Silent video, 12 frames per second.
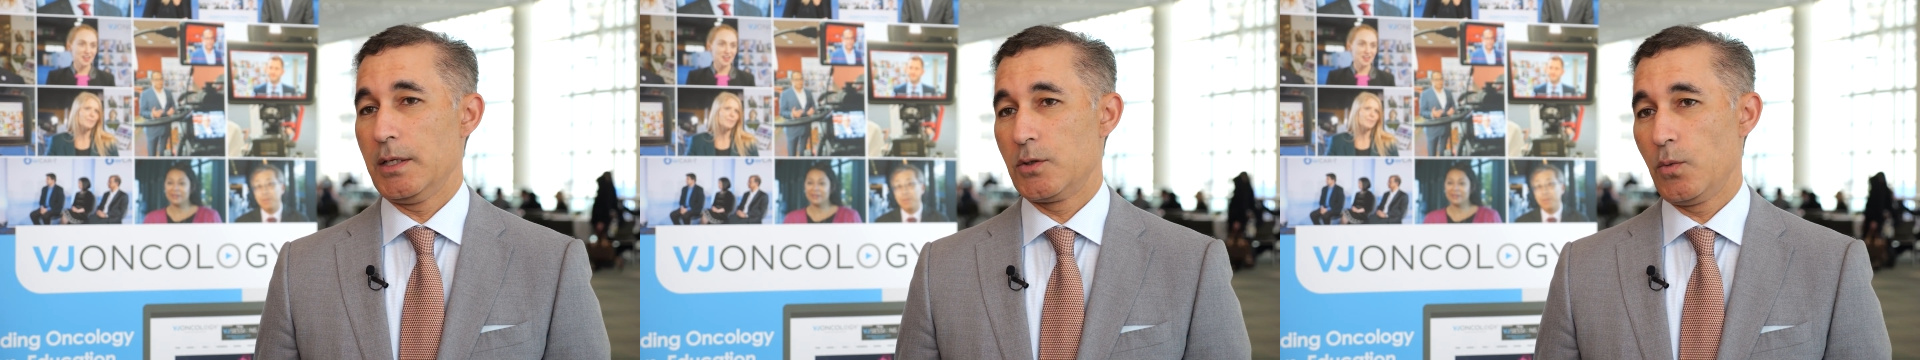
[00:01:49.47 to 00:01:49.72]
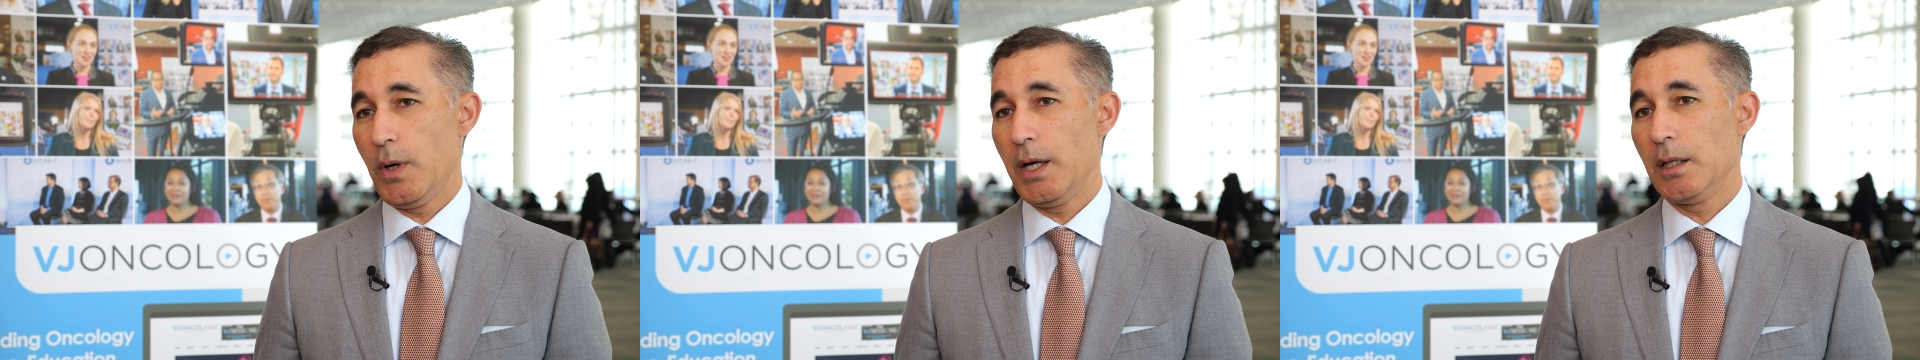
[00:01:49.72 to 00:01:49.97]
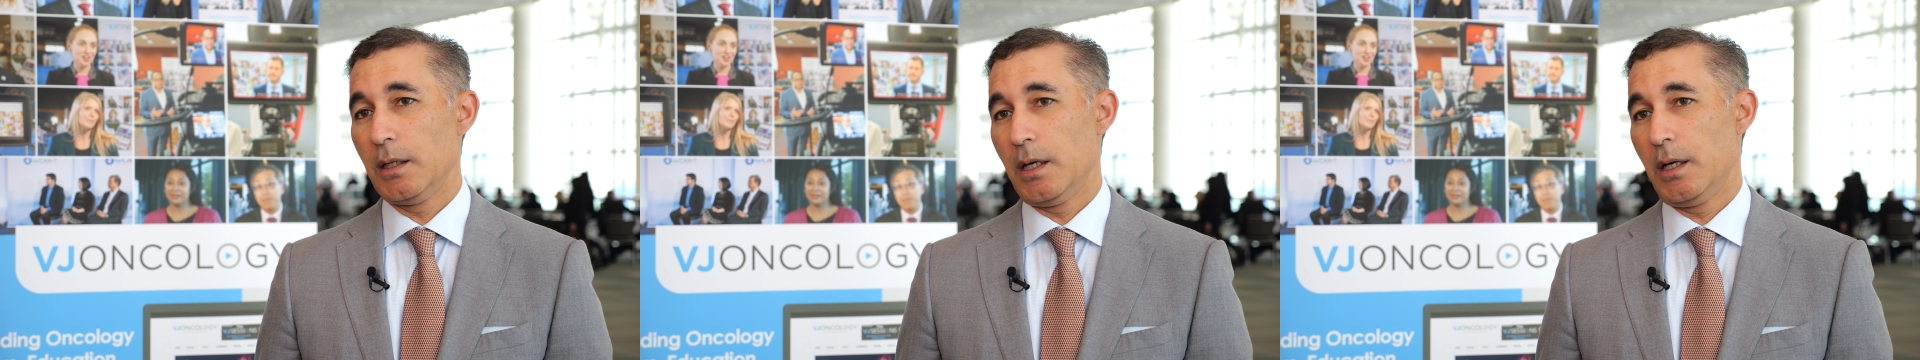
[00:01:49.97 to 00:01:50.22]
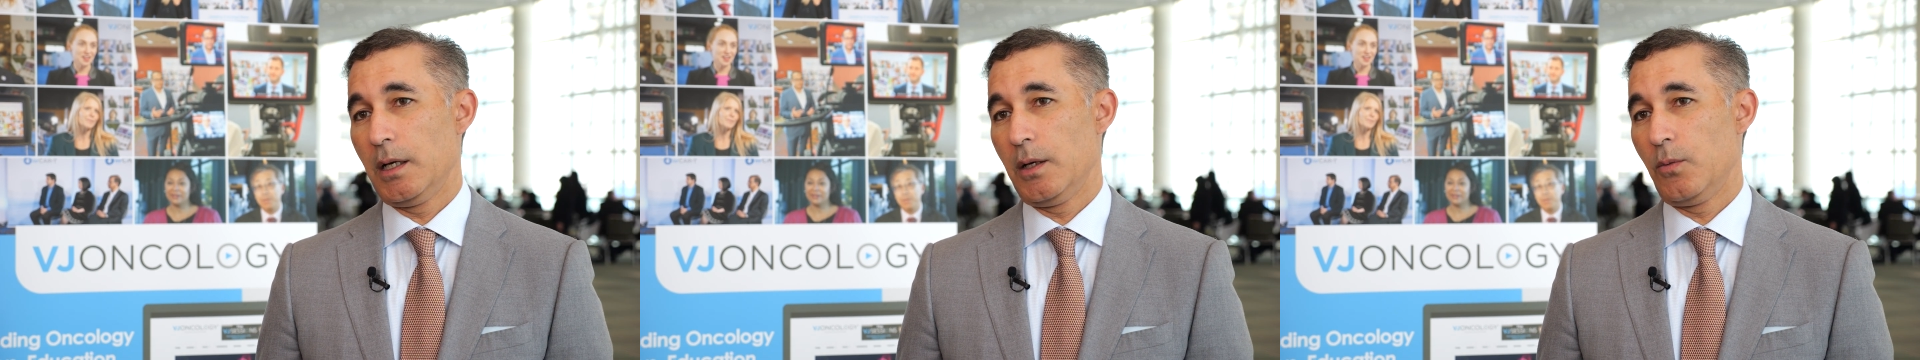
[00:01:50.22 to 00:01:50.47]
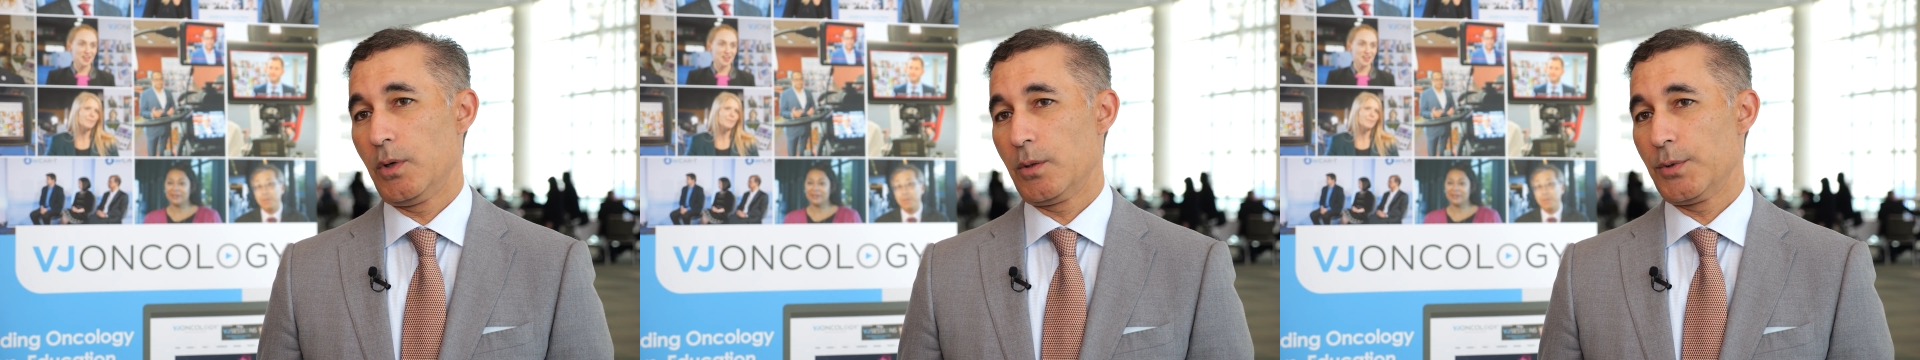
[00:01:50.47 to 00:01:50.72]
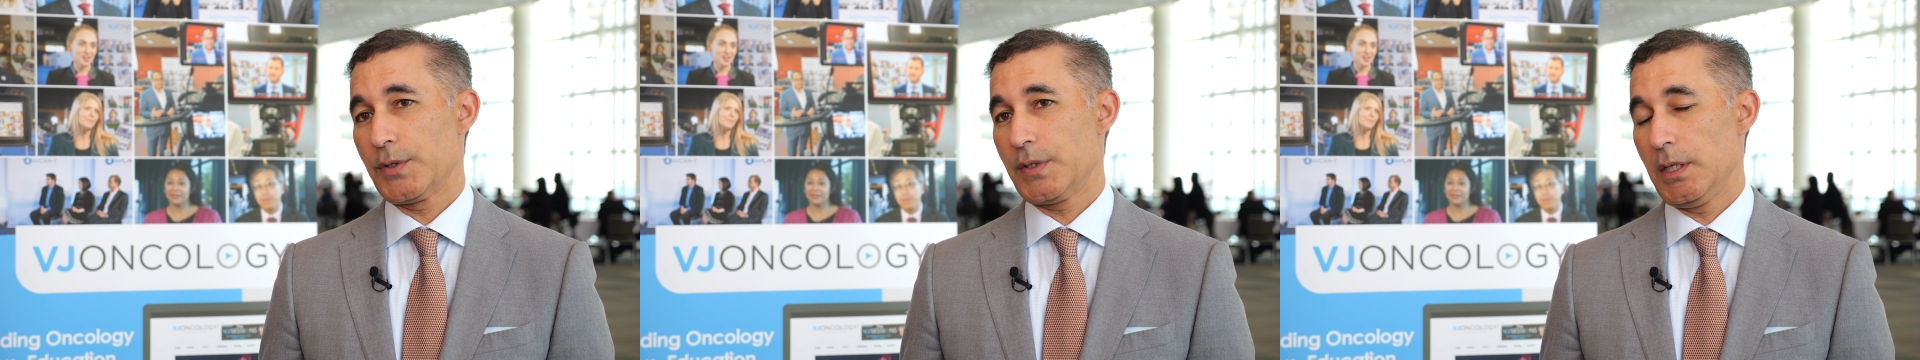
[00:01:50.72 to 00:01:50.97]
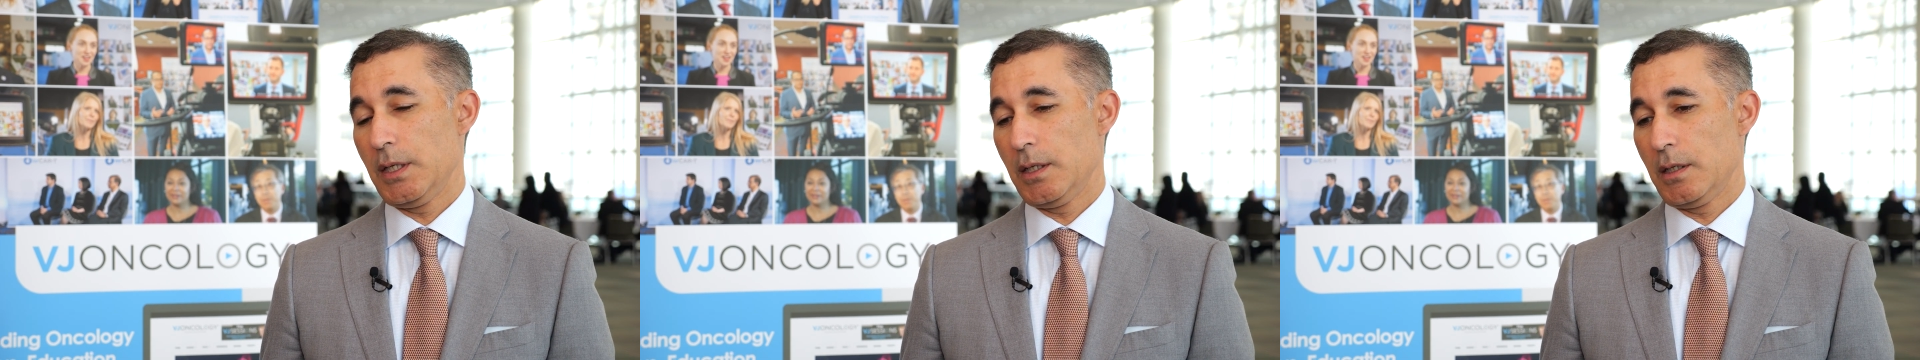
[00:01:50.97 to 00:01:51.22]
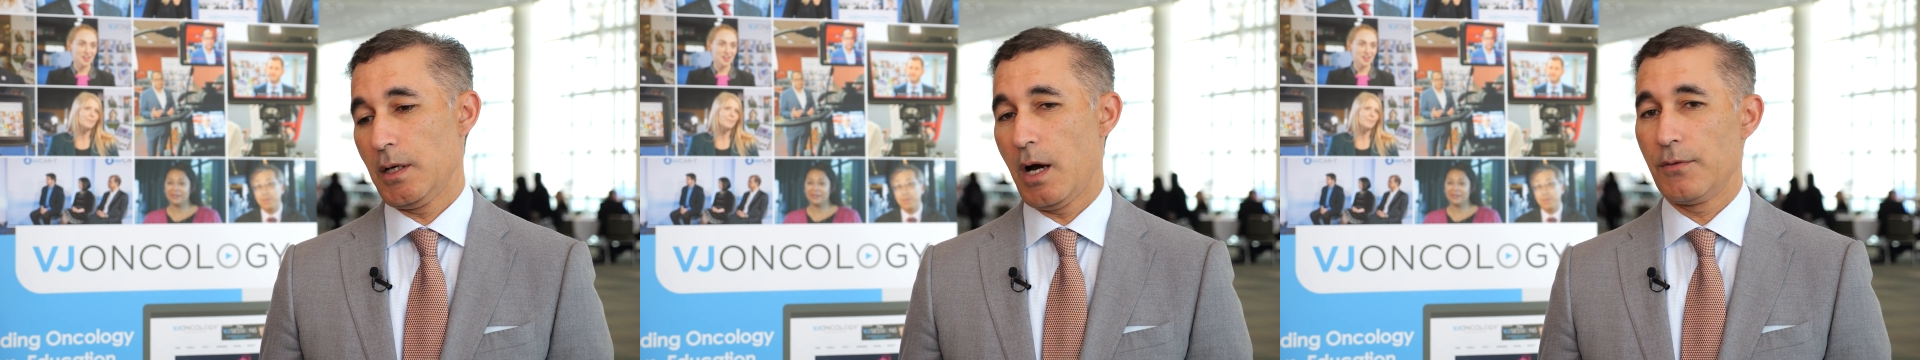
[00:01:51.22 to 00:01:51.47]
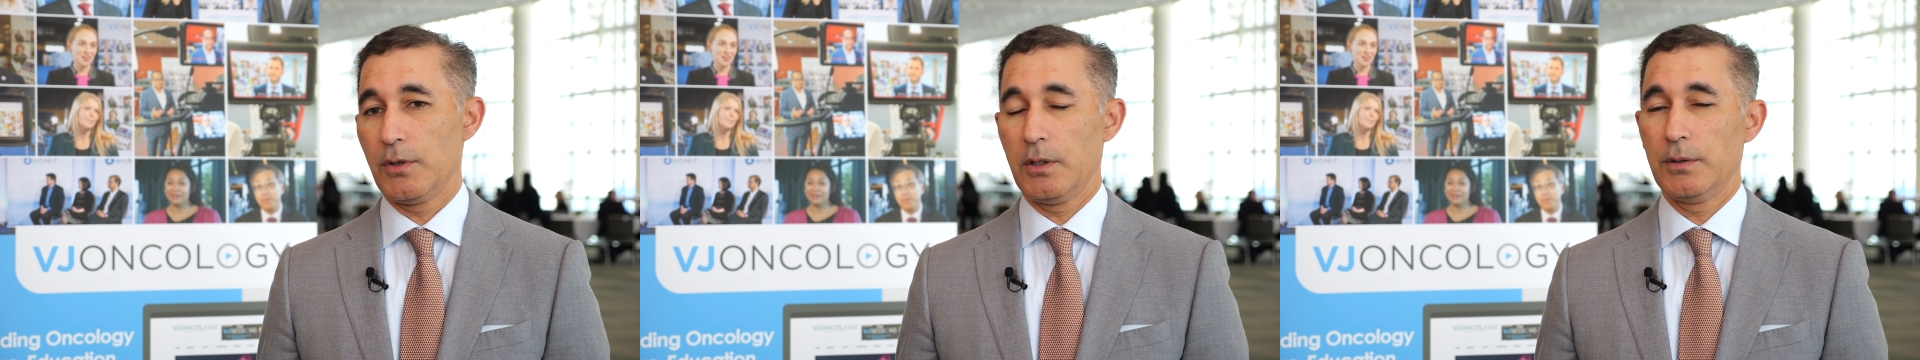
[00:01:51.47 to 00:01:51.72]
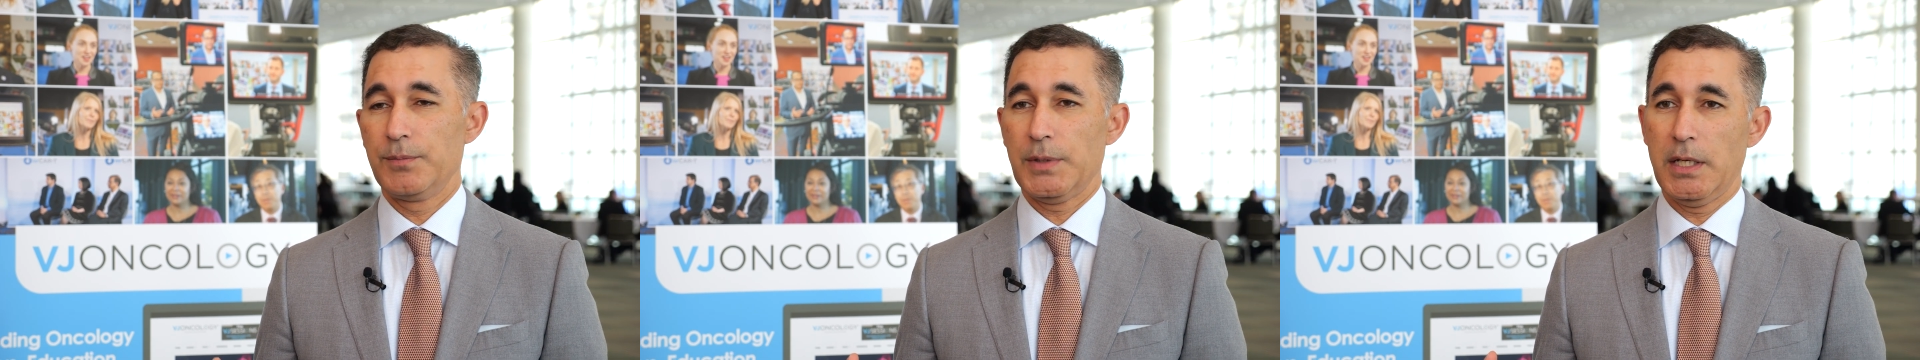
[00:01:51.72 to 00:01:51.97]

as well, uh, where we're seeing a novel uh,